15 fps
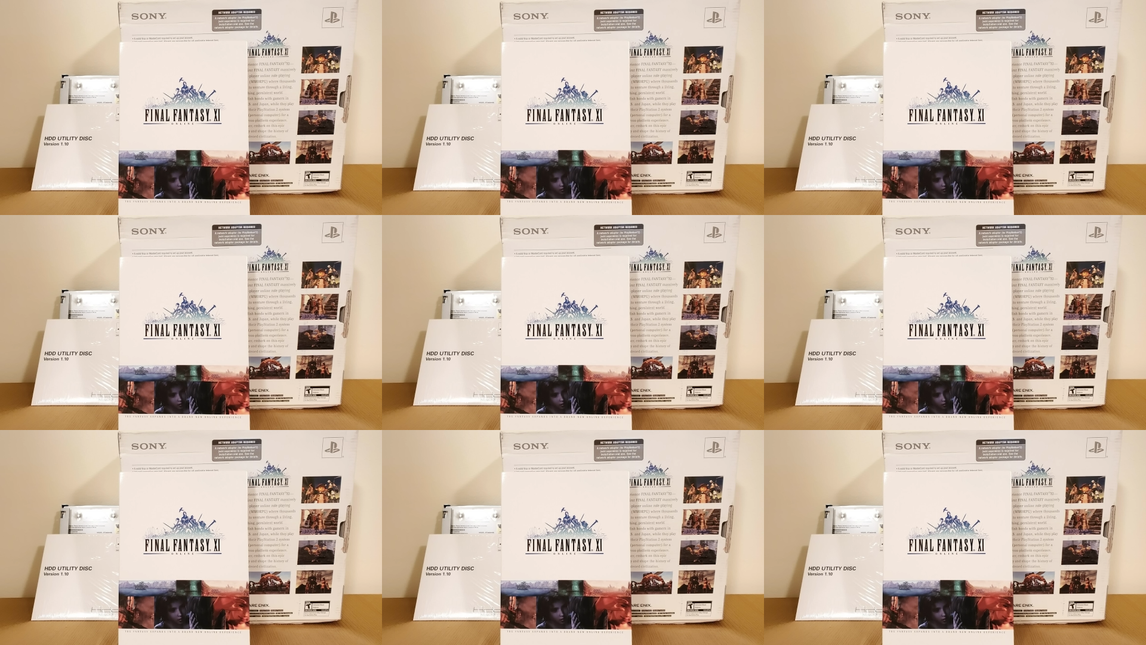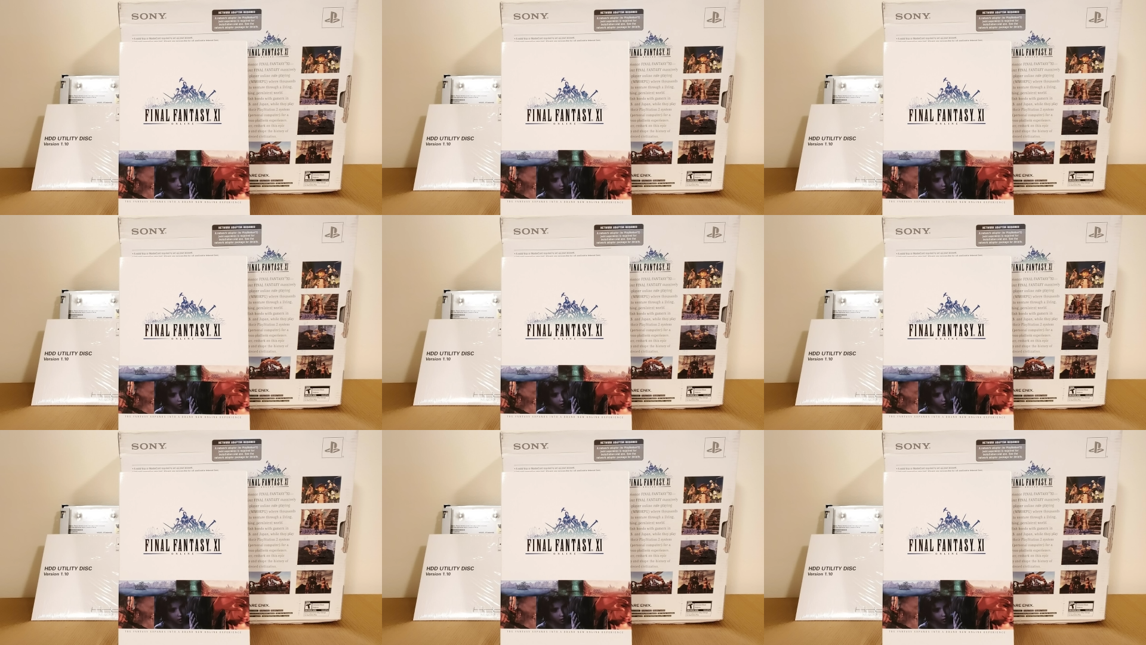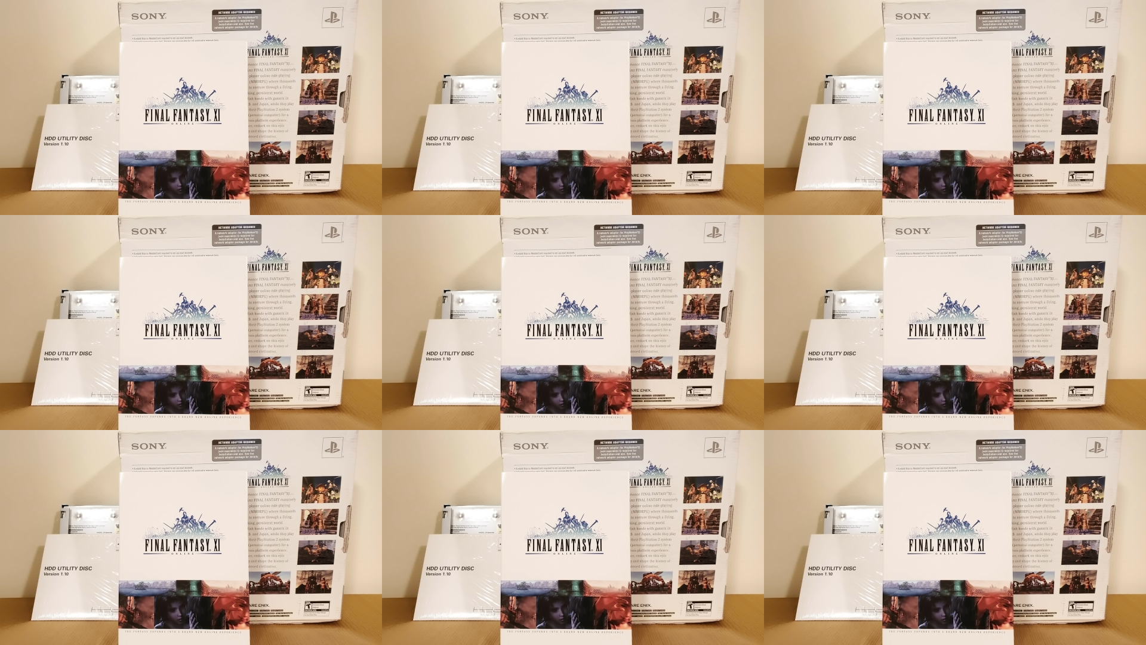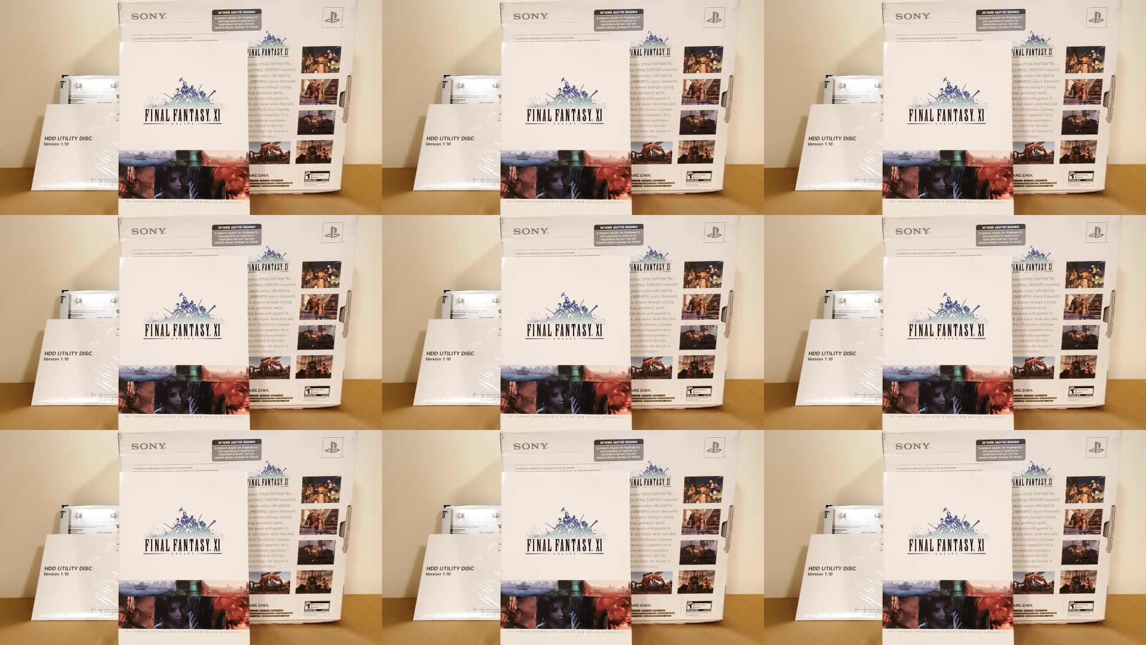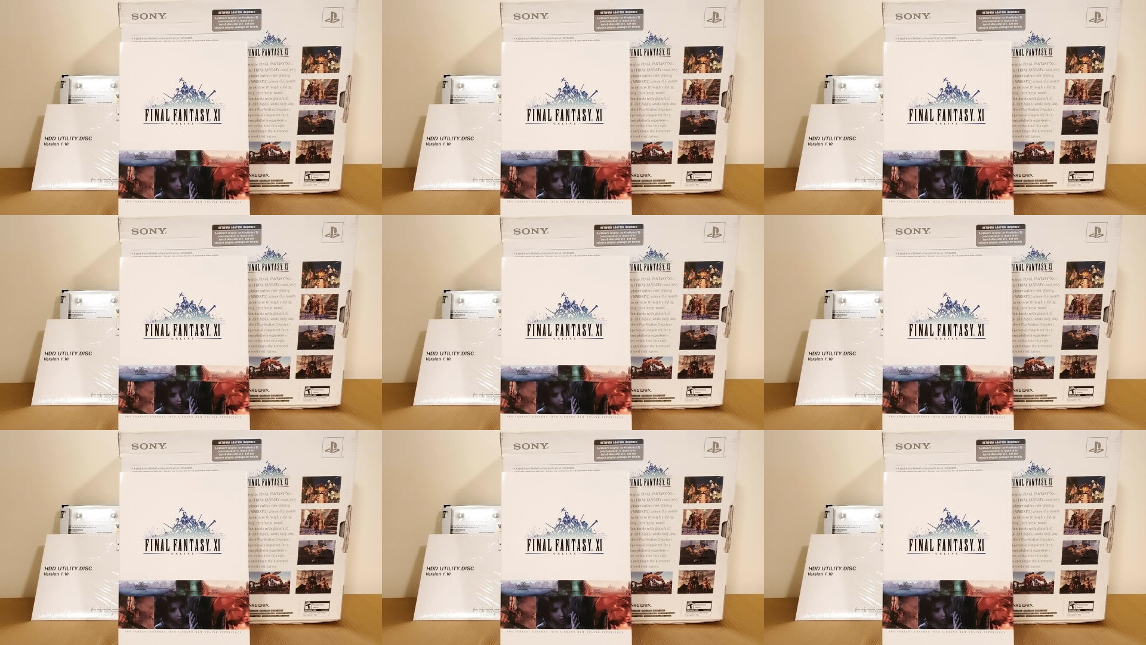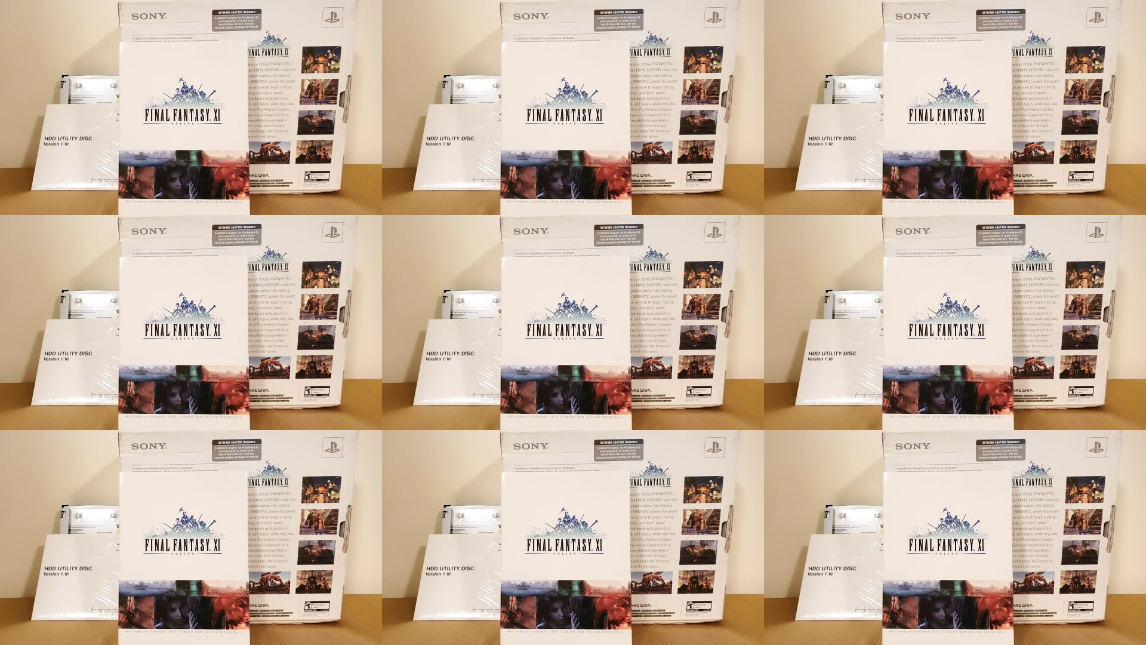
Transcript: (no speaker visible)